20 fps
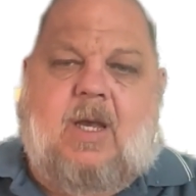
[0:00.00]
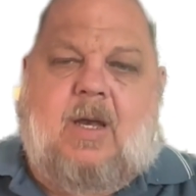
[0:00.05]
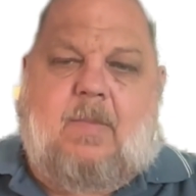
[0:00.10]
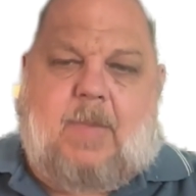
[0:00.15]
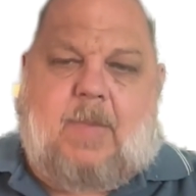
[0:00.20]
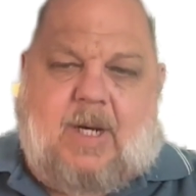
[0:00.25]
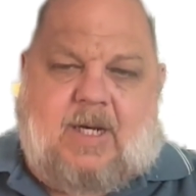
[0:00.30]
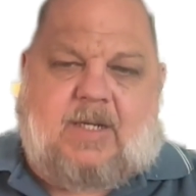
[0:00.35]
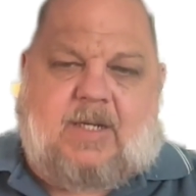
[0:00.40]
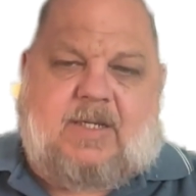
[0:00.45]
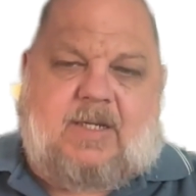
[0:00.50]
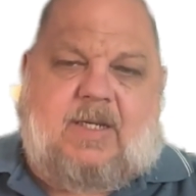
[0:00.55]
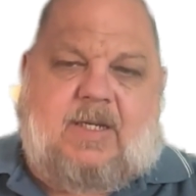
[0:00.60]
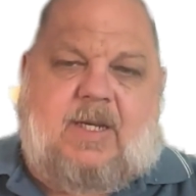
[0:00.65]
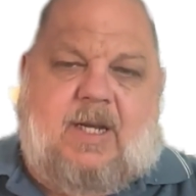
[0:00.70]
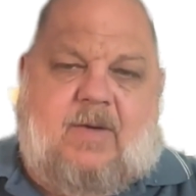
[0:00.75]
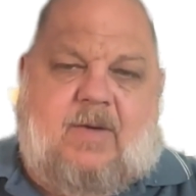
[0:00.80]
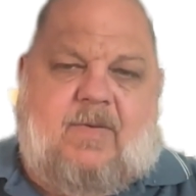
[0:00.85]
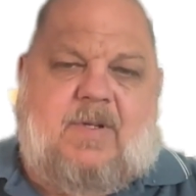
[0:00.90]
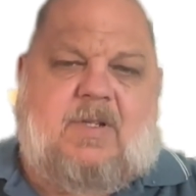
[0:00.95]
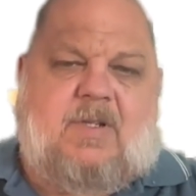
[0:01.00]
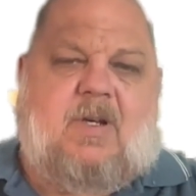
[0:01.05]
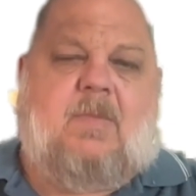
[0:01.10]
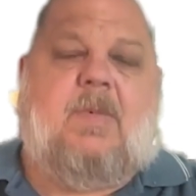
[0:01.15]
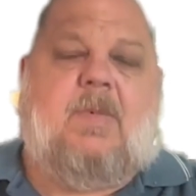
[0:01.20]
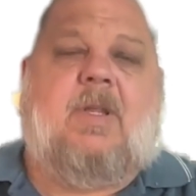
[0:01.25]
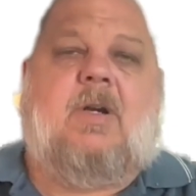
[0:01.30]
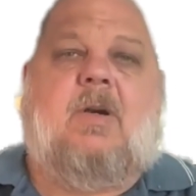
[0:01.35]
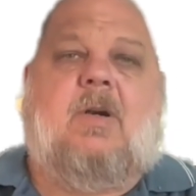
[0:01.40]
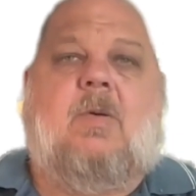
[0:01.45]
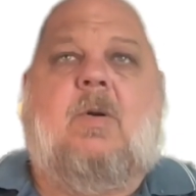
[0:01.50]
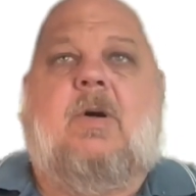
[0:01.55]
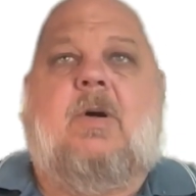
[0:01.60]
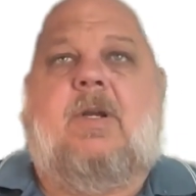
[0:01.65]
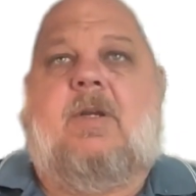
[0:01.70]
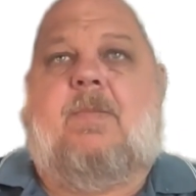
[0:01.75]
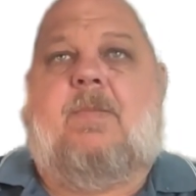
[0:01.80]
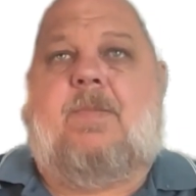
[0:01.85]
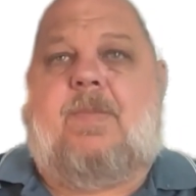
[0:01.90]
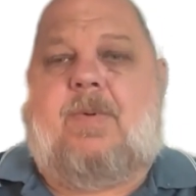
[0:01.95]
But every time that I
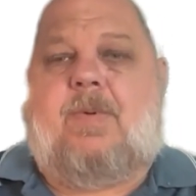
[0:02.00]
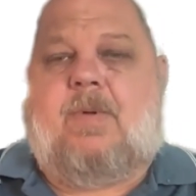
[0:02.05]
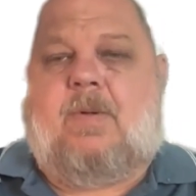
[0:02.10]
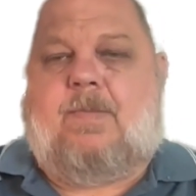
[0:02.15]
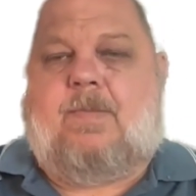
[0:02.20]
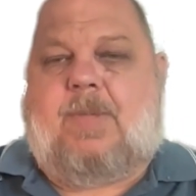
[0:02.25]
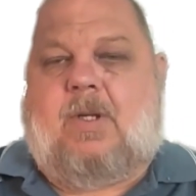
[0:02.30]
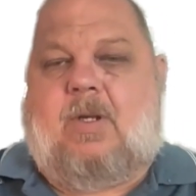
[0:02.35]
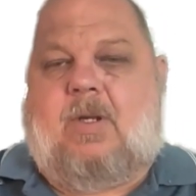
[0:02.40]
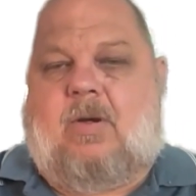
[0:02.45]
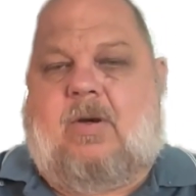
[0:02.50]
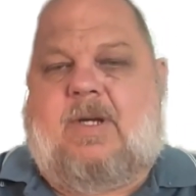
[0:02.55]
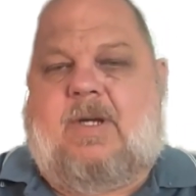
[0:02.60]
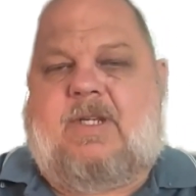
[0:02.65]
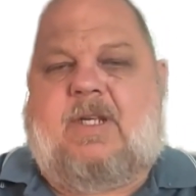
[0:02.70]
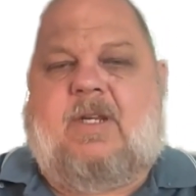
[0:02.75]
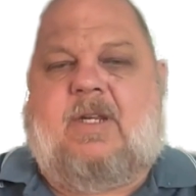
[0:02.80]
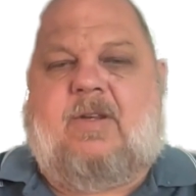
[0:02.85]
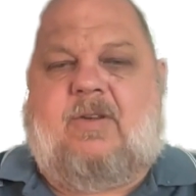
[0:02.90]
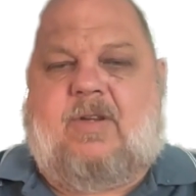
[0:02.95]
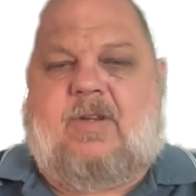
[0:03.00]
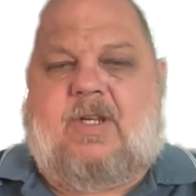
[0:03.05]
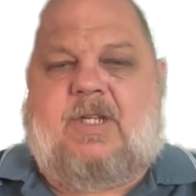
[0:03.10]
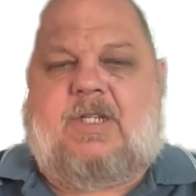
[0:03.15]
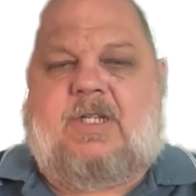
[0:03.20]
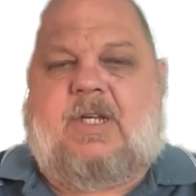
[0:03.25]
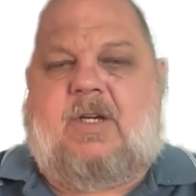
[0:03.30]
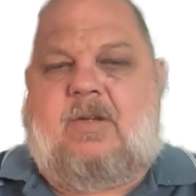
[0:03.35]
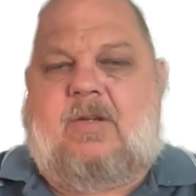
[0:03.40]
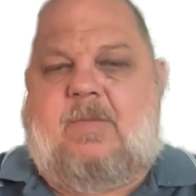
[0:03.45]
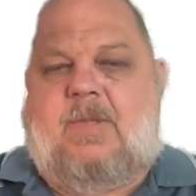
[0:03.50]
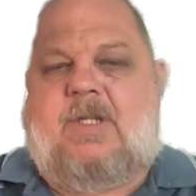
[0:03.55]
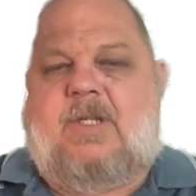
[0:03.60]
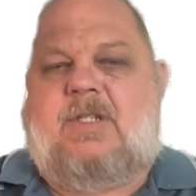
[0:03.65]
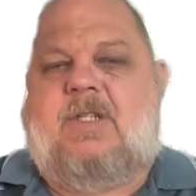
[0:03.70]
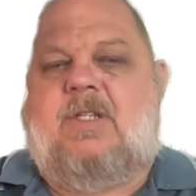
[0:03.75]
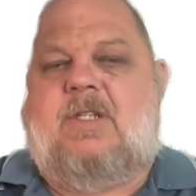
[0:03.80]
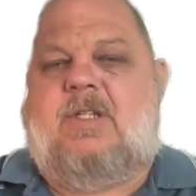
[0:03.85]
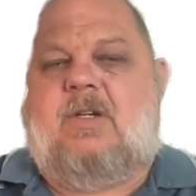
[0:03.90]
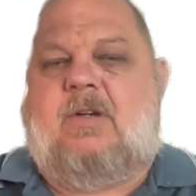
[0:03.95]
write a polite and detailed
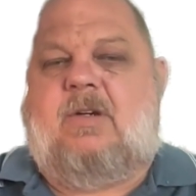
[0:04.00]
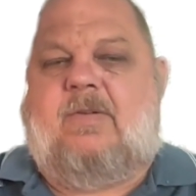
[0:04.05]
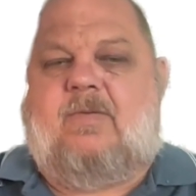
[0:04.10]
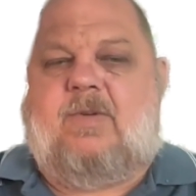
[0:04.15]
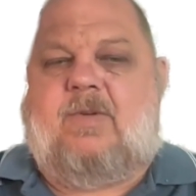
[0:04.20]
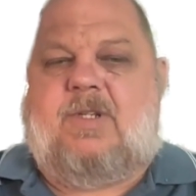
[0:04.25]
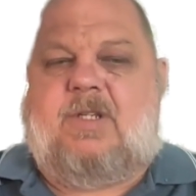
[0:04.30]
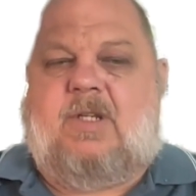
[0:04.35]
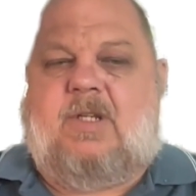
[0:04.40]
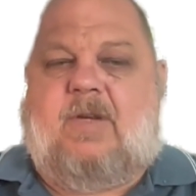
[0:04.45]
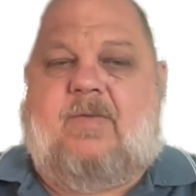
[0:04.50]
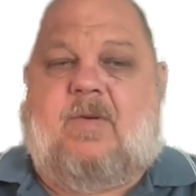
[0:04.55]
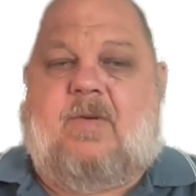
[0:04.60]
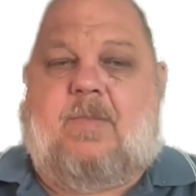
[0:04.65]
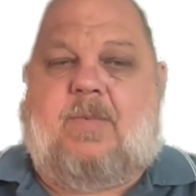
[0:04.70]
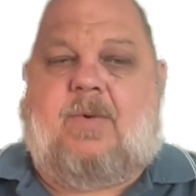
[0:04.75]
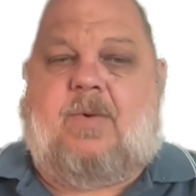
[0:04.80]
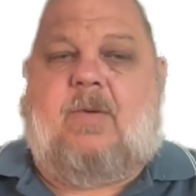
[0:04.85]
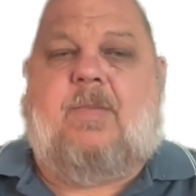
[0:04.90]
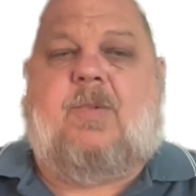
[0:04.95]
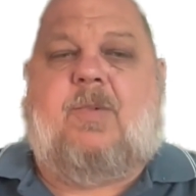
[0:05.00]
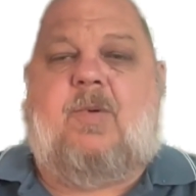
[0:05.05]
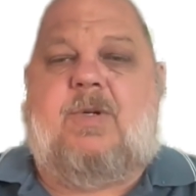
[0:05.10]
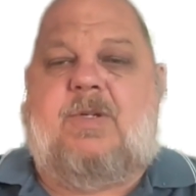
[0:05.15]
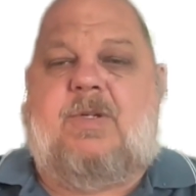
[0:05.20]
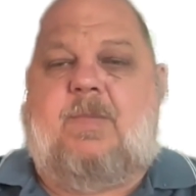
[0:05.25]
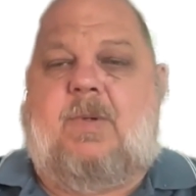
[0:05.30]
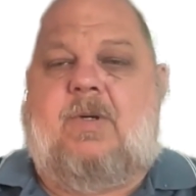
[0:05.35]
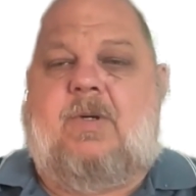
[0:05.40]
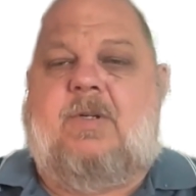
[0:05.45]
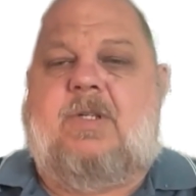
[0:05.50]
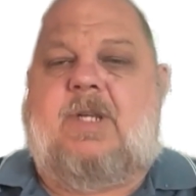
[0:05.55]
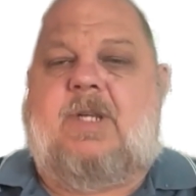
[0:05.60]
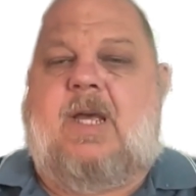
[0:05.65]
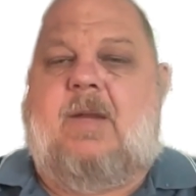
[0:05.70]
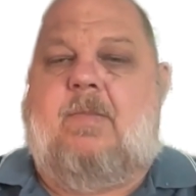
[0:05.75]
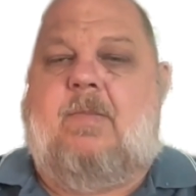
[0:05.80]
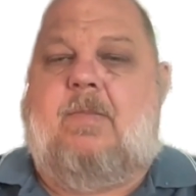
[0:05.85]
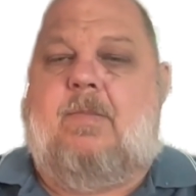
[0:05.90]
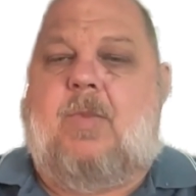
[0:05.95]
message, I've received a prompt response
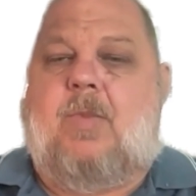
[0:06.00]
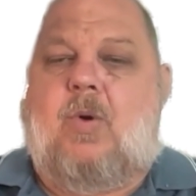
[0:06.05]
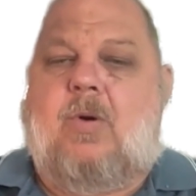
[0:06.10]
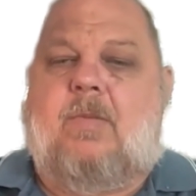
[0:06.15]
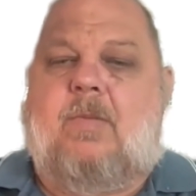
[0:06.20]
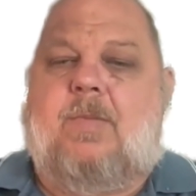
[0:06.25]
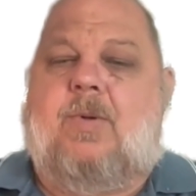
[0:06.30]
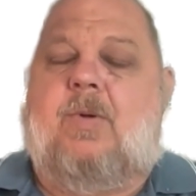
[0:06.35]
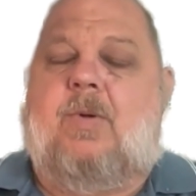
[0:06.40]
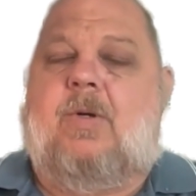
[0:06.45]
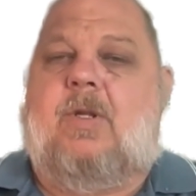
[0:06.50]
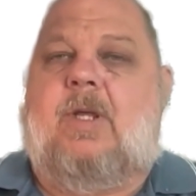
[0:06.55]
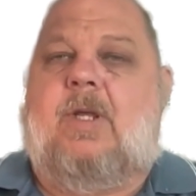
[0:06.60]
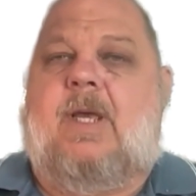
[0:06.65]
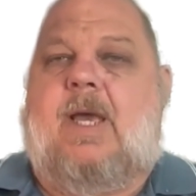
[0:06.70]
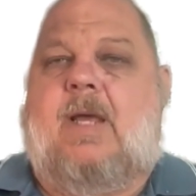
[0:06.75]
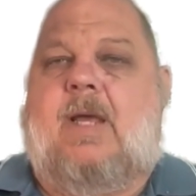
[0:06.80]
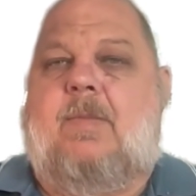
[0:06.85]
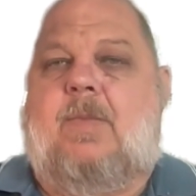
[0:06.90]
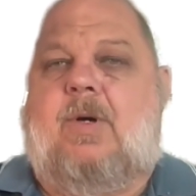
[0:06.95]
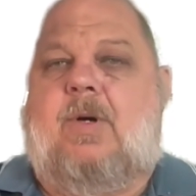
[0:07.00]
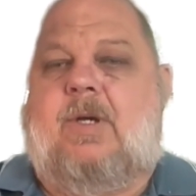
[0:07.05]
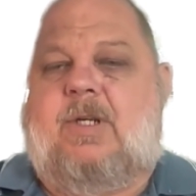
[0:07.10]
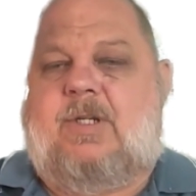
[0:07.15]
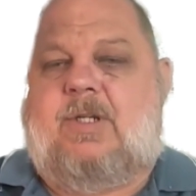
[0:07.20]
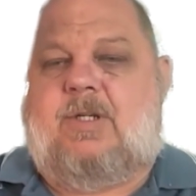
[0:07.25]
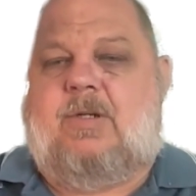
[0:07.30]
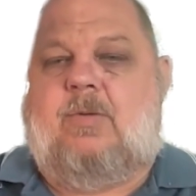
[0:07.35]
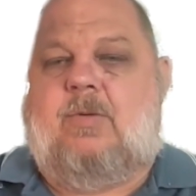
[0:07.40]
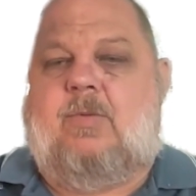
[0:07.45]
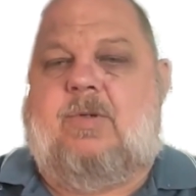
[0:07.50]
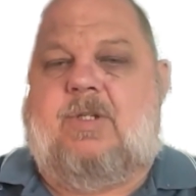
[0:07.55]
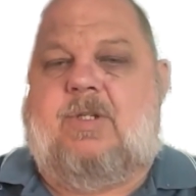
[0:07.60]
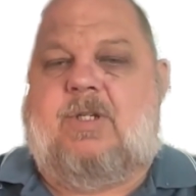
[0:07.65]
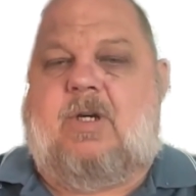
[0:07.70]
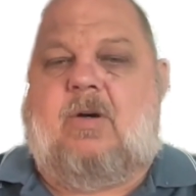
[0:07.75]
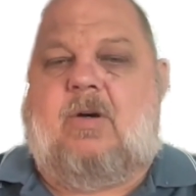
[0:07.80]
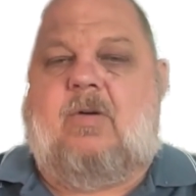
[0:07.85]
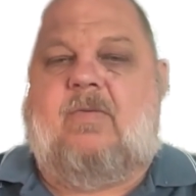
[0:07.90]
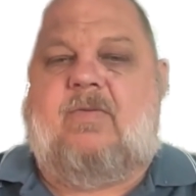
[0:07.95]
and more importantly had my issue
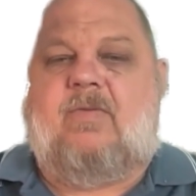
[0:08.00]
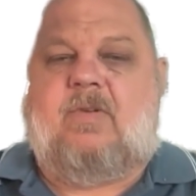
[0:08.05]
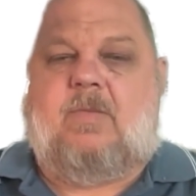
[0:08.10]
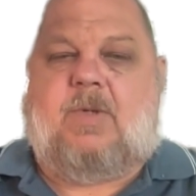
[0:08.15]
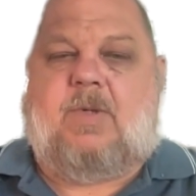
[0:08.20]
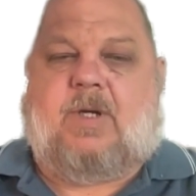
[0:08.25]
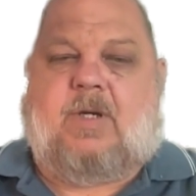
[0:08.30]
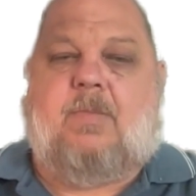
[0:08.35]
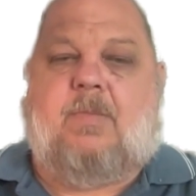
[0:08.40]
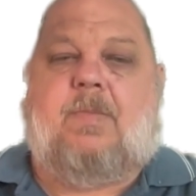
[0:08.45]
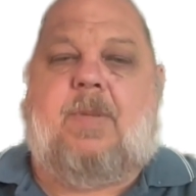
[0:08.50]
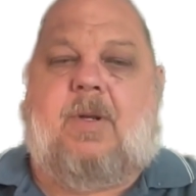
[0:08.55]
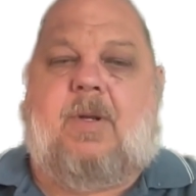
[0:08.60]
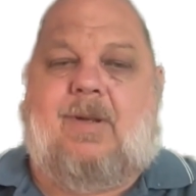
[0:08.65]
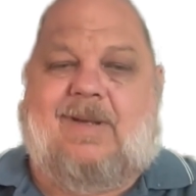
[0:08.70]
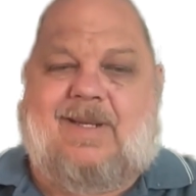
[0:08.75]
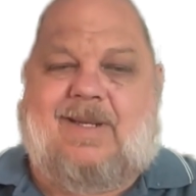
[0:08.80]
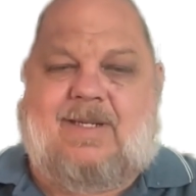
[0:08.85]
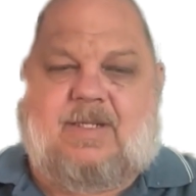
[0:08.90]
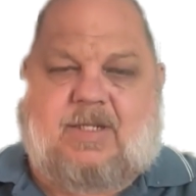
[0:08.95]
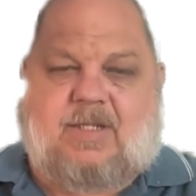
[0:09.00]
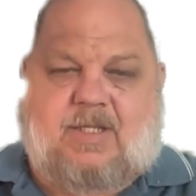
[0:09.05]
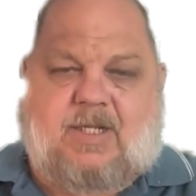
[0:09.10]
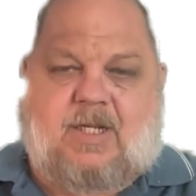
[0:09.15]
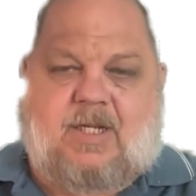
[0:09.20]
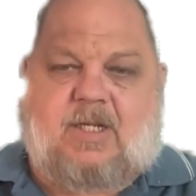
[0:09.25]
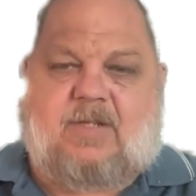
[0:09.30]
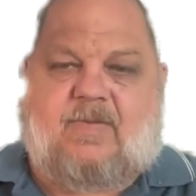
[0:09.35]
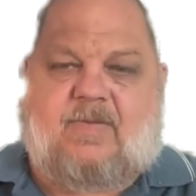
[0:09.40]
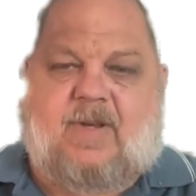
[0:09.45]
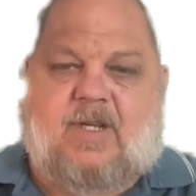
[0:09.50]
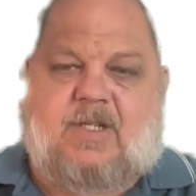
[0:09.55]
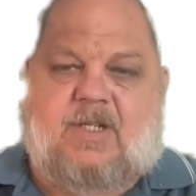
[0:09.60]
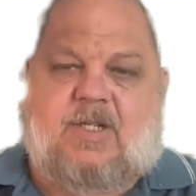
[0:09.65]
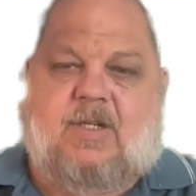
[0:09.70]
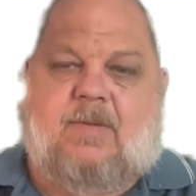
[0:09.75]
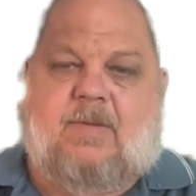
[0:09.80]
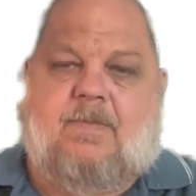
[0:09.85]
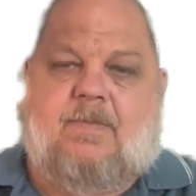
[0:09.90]
resolved to my complete satisfaction.